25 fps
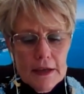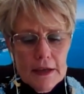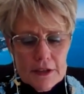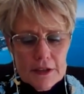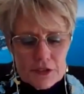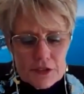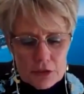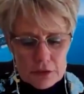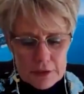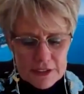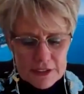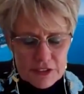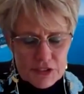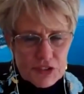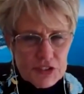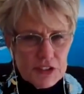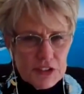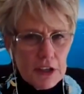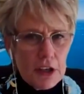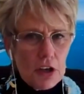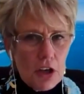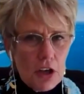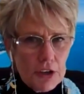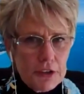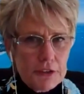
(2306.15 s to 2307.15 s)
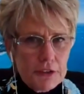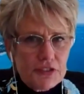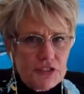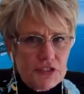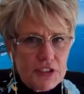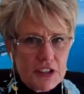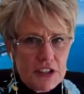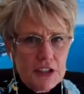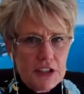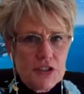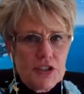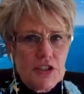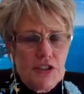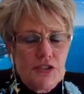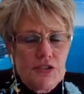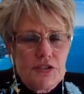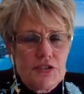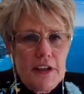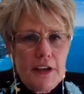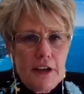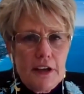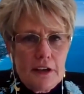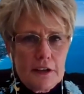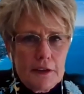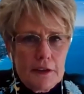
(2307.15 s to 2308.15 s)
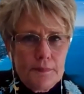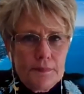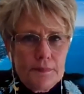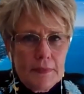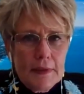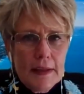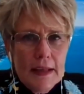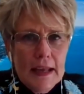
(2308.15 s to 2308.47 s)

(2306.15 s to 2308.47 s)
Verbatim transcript: So I see a lot of synergies there.